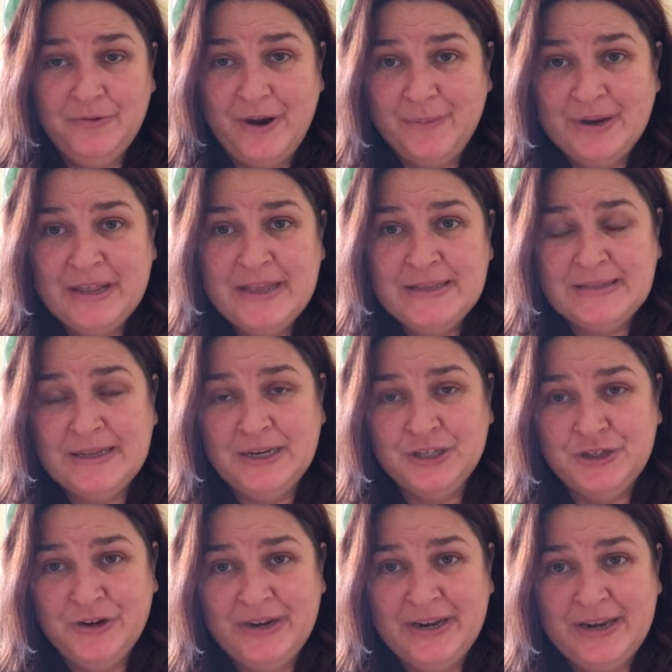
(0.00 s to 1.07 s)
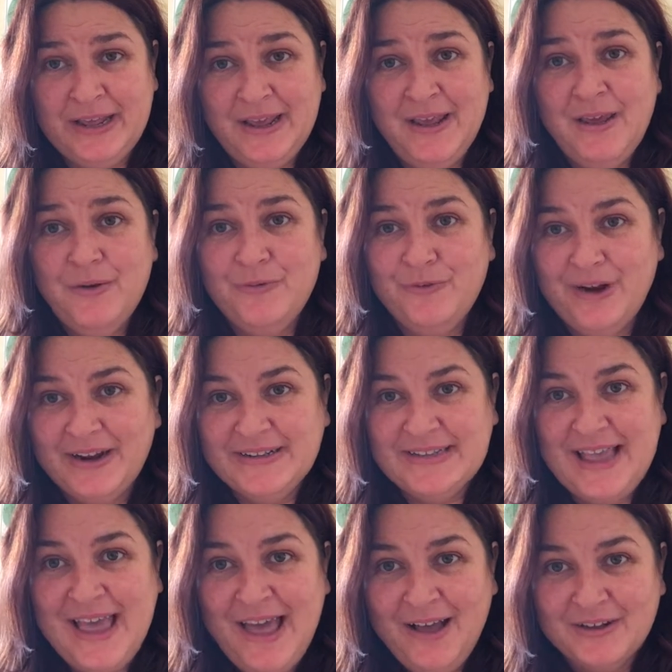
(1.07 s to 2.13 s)
remedies in a trinity runs
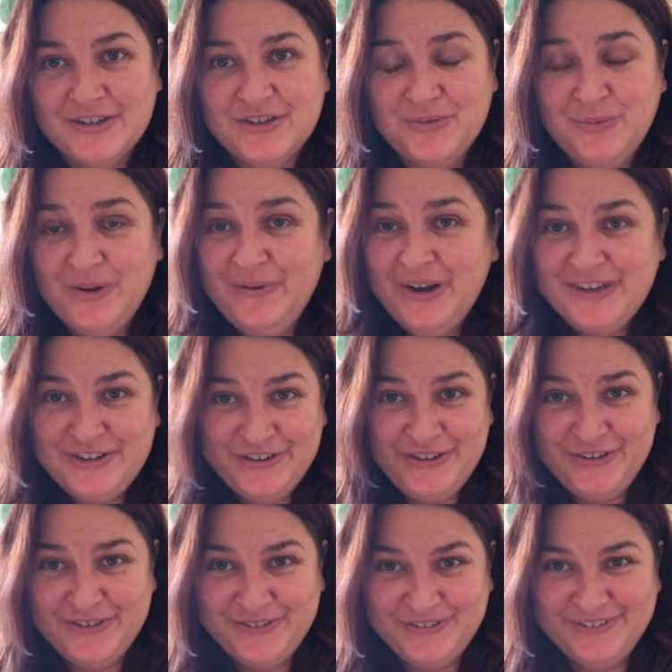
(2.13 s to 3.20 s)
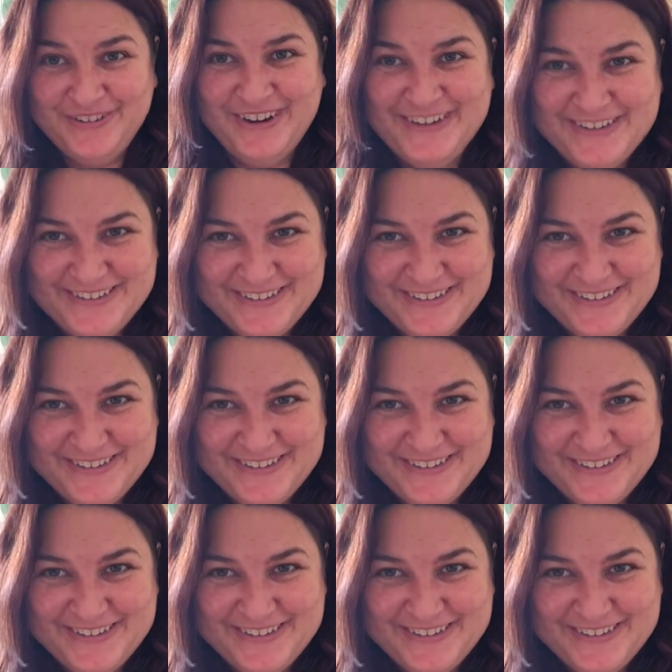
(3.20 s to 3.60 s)
out? What do I do?